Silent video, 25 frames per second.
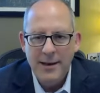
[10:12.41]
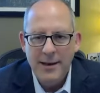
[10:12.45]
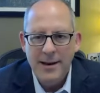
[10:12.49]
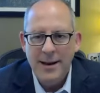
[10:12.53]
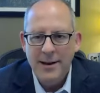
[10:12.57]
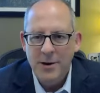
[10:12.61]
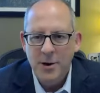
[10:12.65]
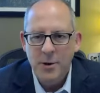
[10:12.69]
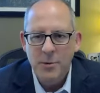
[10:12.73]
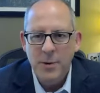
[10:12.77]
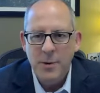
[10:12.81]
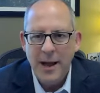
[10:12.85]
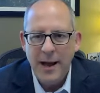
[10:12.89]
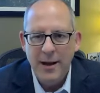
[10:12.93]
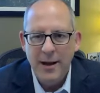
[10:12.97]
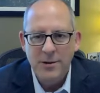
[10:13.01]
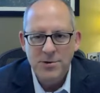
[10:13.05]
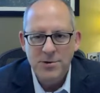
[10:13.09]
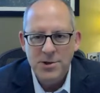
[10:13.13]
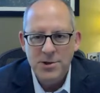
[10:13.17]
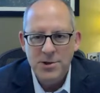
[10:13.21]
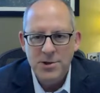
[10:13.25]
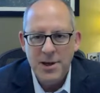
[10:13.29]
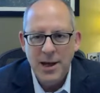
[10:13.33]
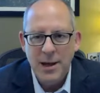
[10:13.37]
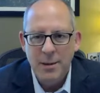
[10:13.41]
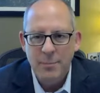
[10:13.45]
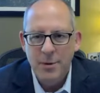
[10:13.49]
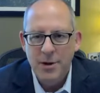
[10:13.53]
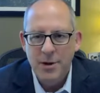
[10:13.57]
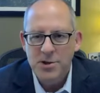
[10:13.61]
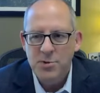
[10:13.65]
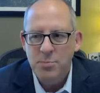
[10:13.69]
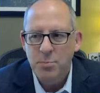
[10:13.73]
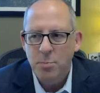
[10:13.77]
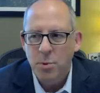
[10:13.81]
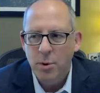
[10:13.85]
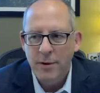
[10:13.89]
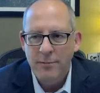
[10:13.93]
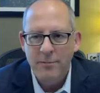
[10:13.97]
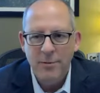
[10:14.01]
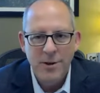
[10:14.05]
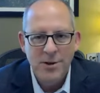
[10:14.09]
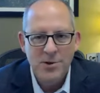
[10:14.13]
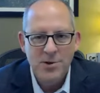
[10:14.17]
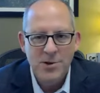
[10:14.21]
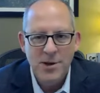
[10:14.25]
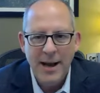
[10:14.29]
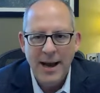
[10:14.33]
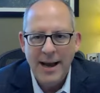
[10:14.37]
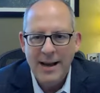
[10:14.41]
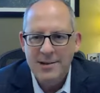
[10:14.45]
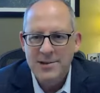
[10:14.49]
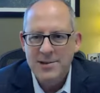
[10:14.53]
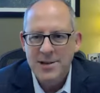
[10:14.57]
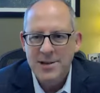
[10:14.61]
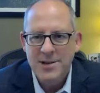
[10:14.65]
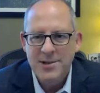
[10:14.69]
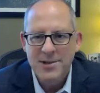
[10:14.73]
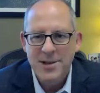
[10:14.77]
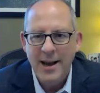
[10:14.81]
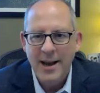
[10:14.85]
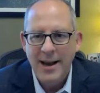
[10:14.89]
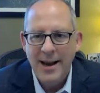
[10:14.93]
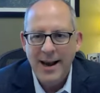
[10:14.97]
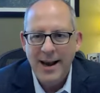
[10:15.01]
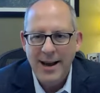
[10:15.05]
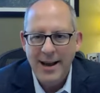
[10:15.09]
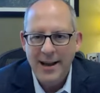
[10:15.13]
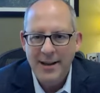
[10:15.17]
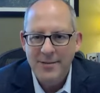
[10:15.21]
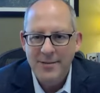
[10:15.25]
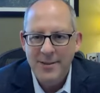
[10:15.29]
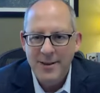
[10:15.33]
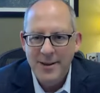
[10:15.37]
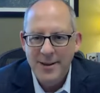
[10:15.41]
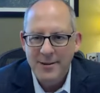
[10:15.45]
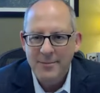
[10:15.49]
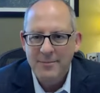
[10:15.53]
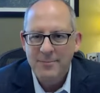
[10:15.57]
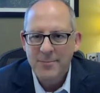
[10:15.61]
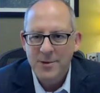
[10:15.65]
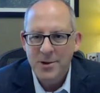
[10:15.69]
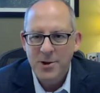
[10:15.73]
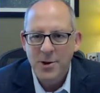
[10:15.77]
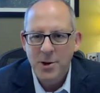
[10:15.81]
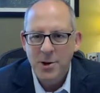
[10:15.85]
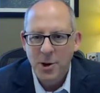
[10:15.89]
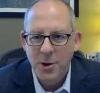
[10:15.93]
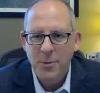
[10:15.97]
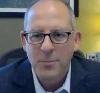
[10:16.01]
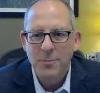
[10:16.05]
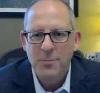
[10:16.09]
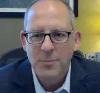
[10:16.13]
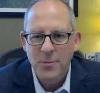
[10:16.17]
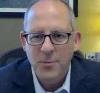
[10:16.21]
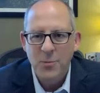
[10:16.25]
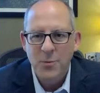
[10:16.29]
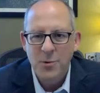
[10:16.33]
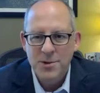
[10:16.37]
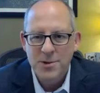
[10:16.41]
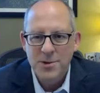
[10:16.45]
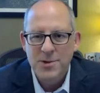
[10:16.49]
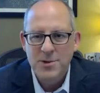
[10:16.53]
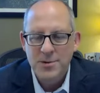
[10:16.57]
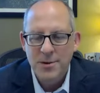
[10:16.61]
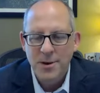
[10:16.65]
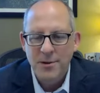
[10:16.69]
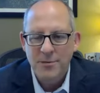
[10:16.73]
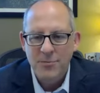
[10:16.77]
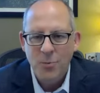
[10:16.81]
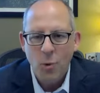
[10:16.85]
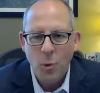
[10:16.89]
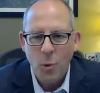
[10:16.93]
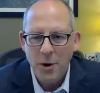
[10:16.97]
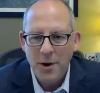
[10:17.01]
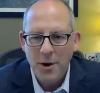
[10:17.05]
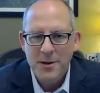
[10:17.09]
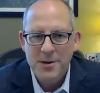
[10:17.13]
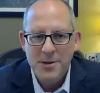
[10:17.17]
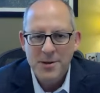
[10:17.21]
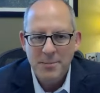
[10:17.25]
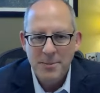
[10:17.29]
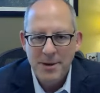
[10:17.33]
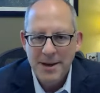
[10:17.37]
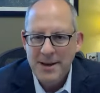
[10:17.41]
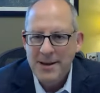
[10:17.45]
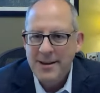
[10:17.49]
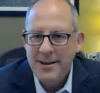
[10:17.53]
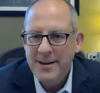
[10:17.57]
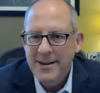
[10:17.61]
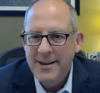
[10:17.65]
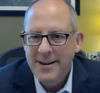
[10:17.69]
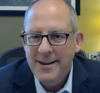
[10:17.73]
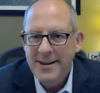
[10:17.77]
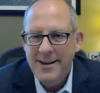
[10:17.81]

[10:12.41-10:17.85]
I know now just how much privilege and access I had that, was afforded to me.